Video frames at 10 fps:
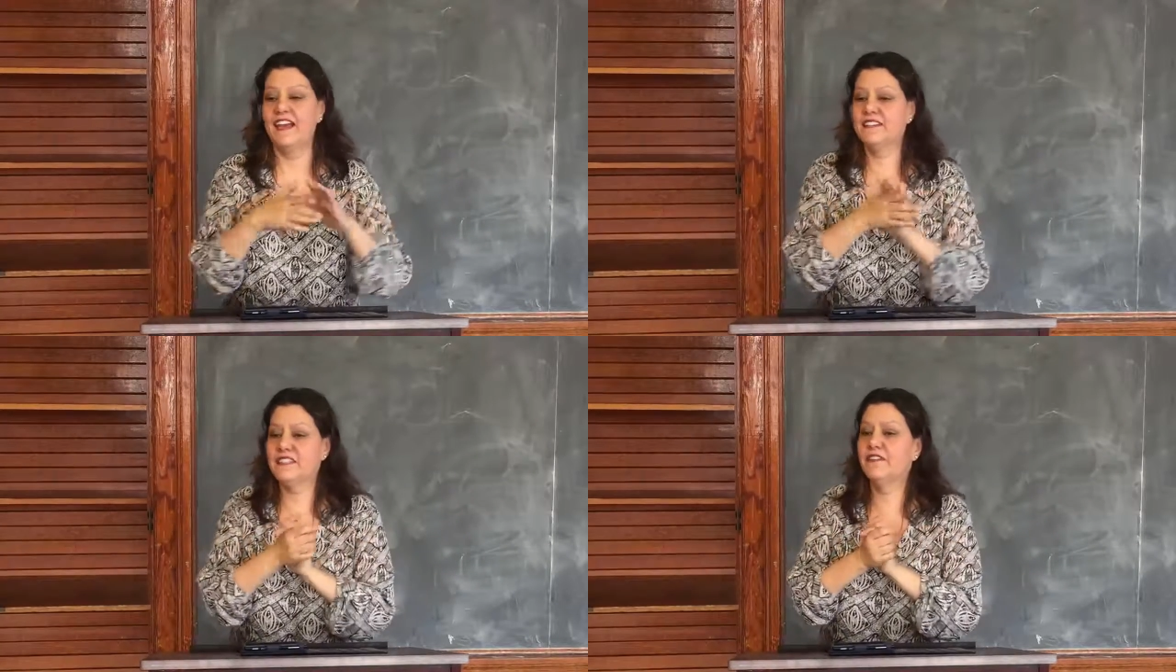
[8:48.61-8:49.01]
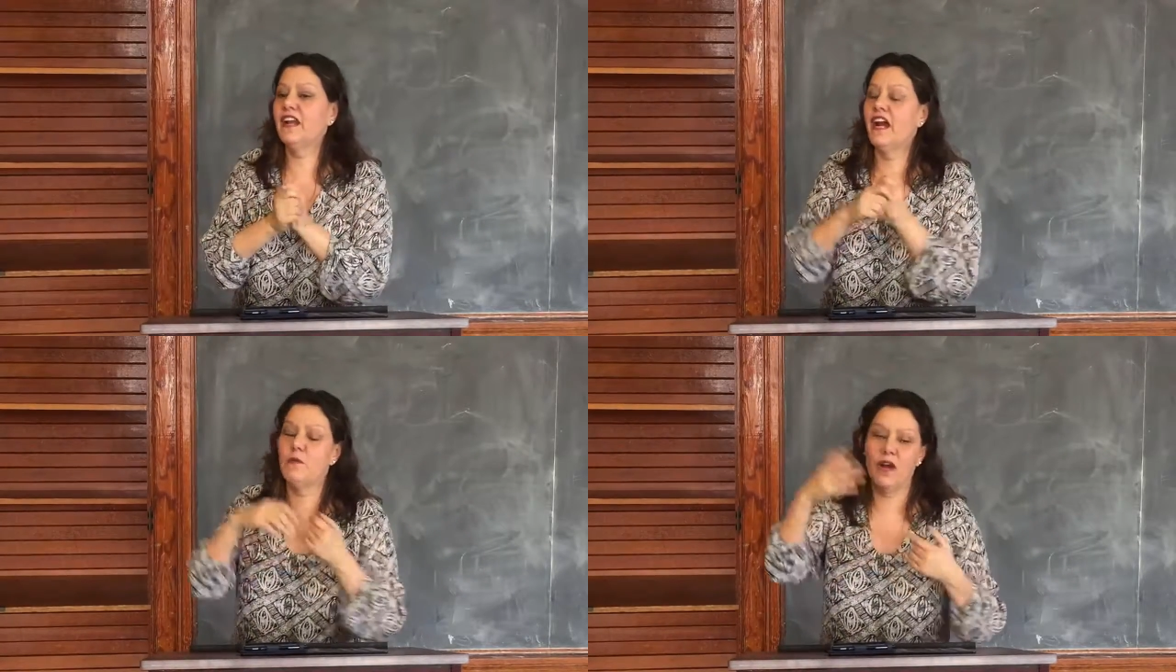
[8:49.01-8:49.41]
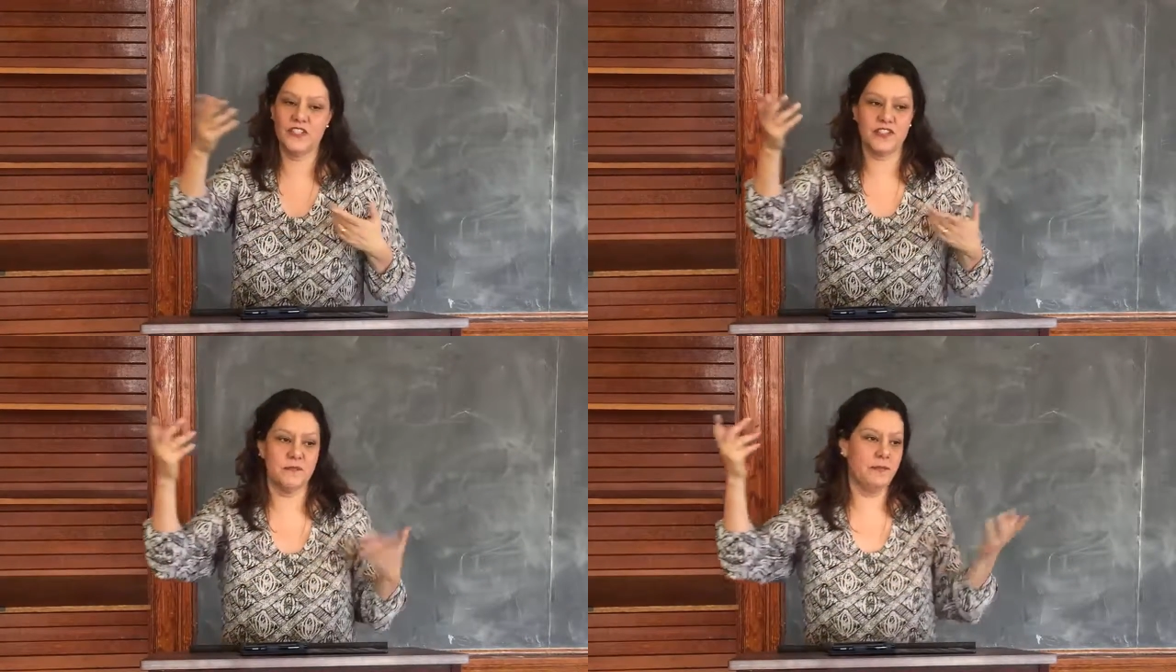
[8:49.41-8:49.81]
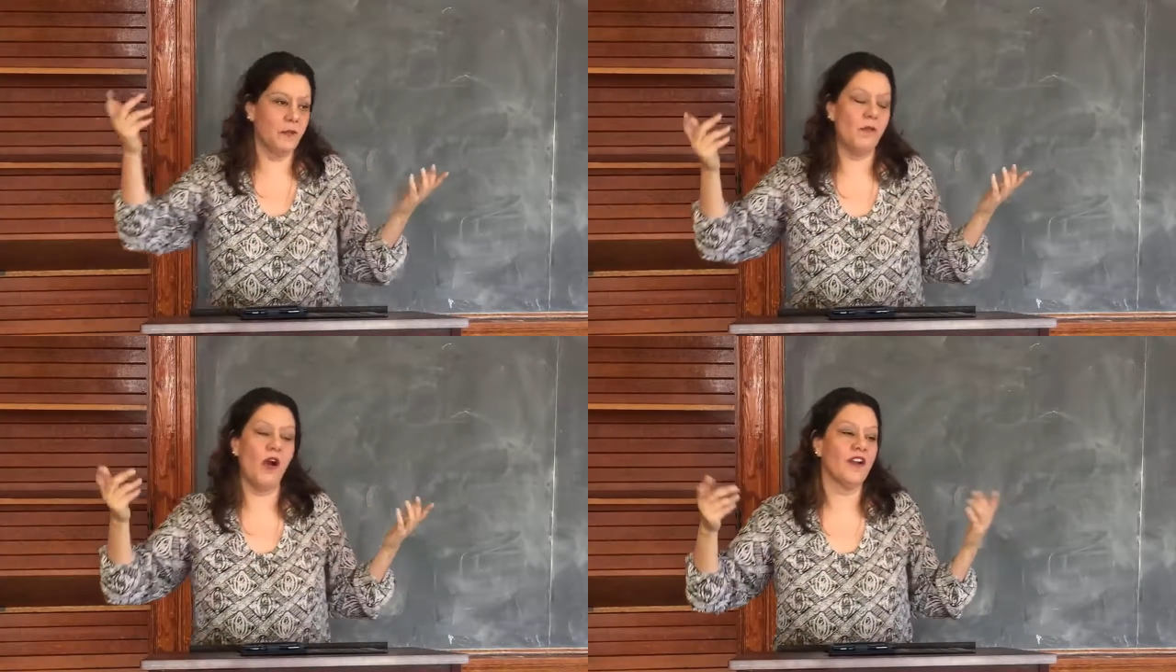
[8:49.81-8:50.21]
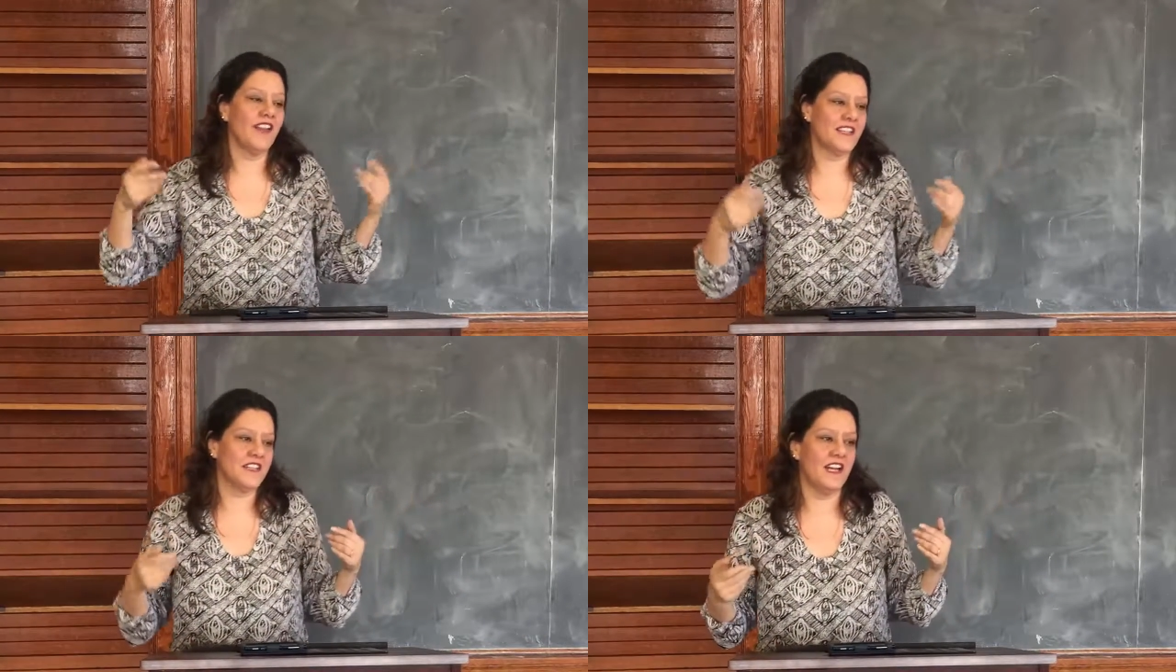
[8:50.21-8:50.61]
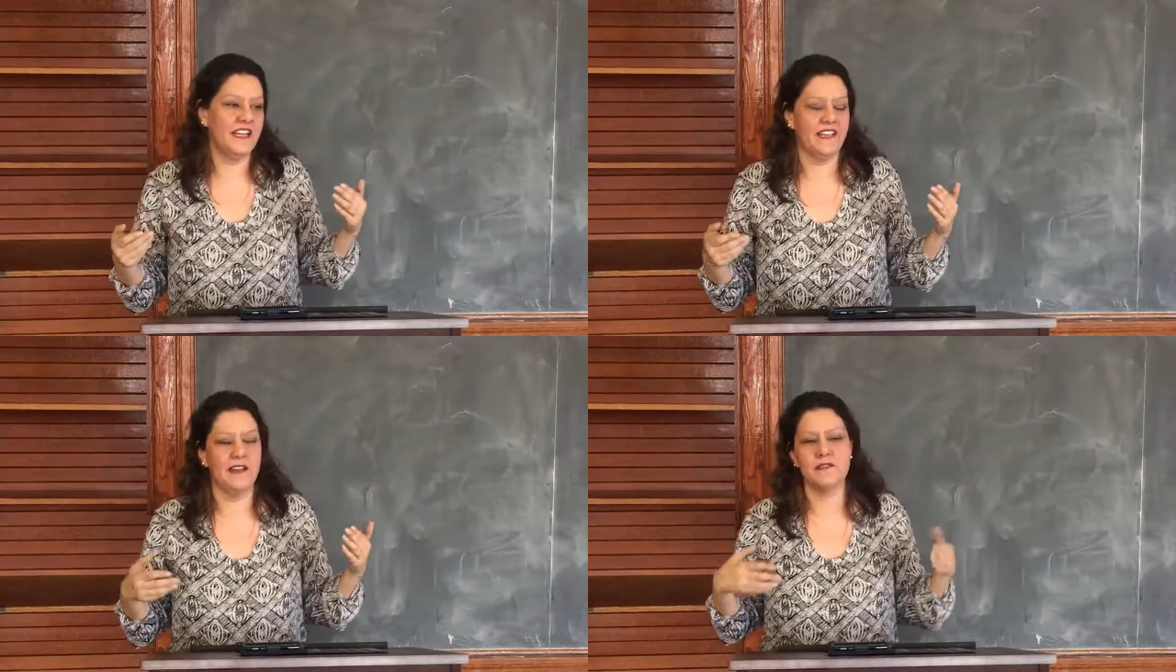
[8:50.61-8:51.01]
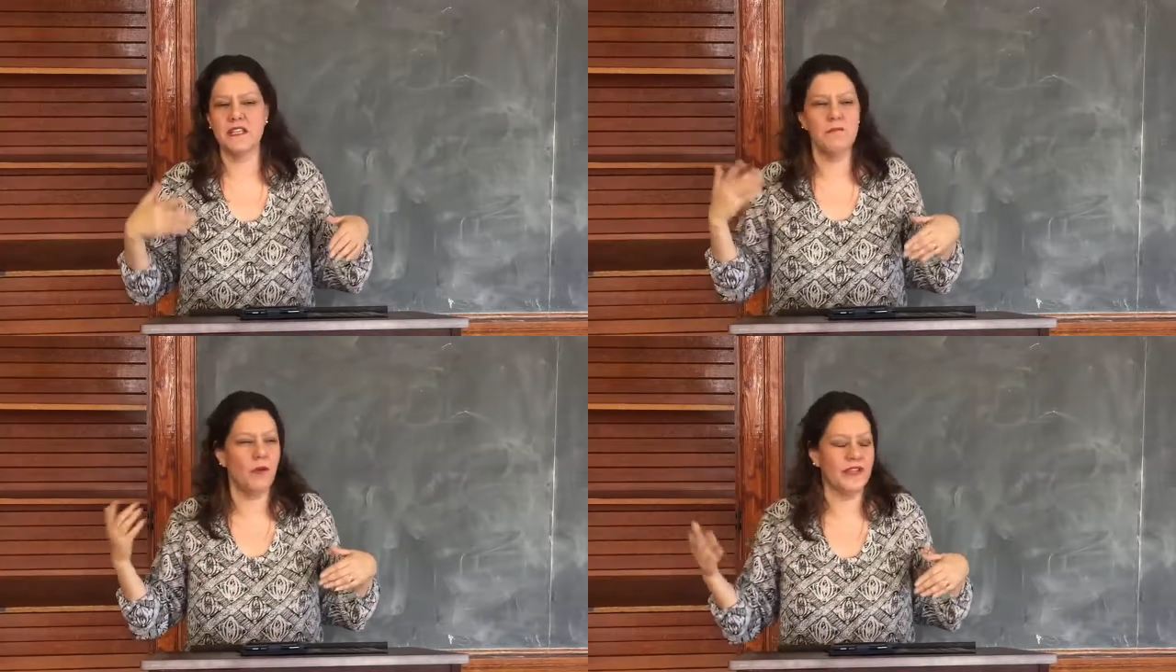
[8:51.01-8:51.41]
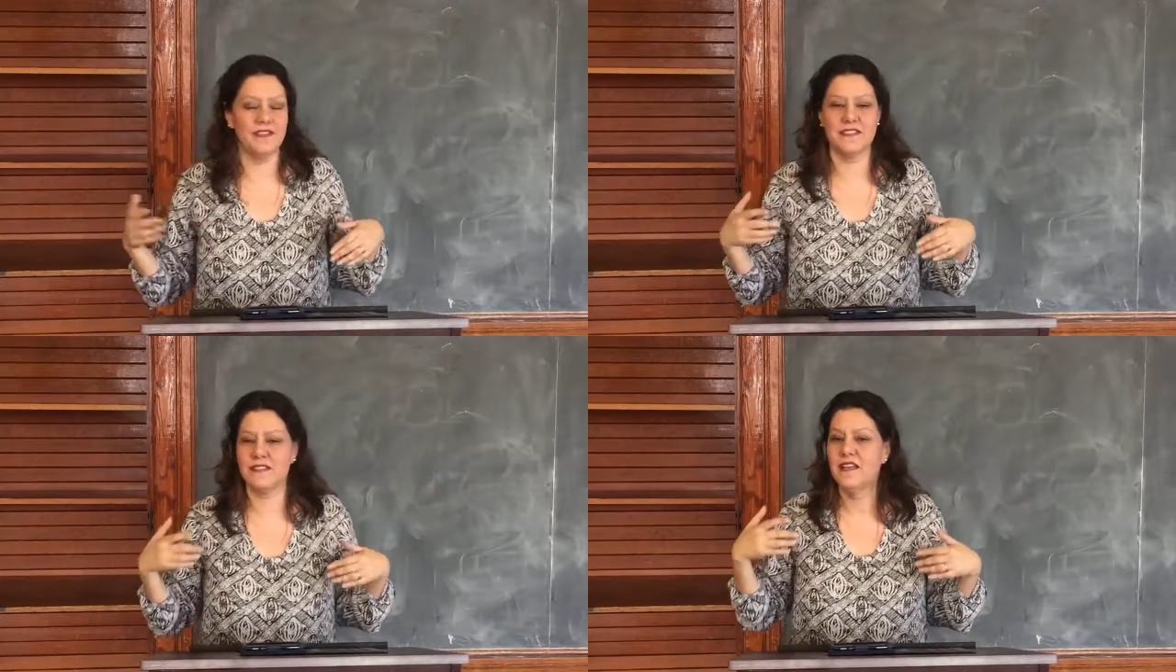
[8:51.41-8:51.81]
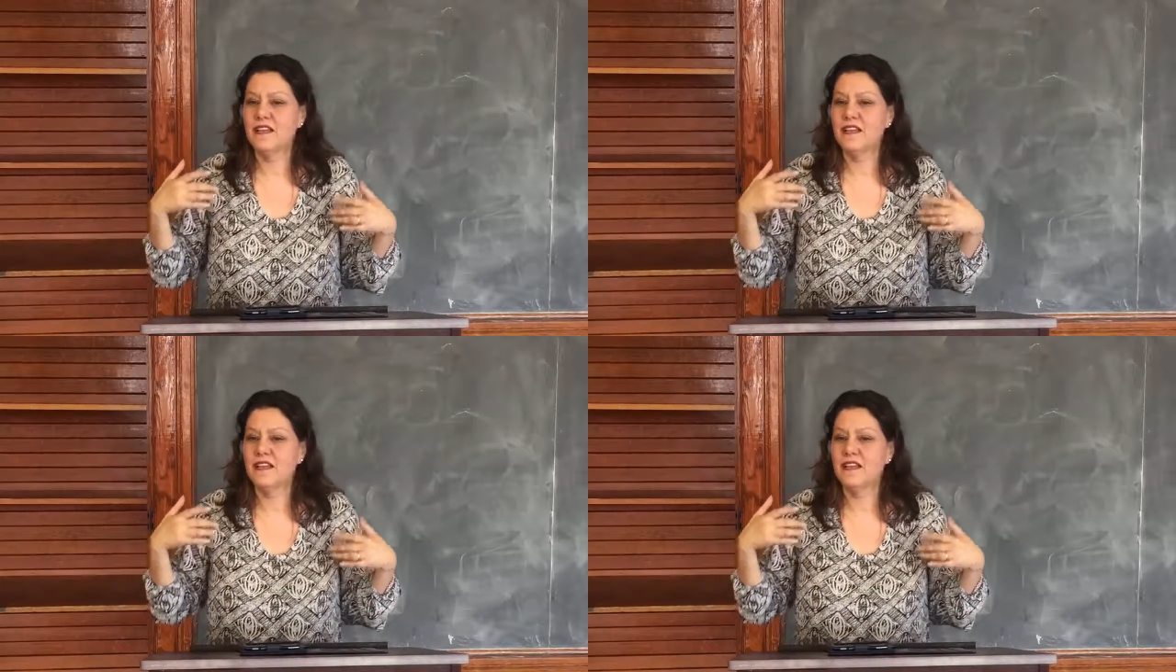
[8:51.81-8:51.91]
And Steve and I watched Bill Maher last night, and at some point this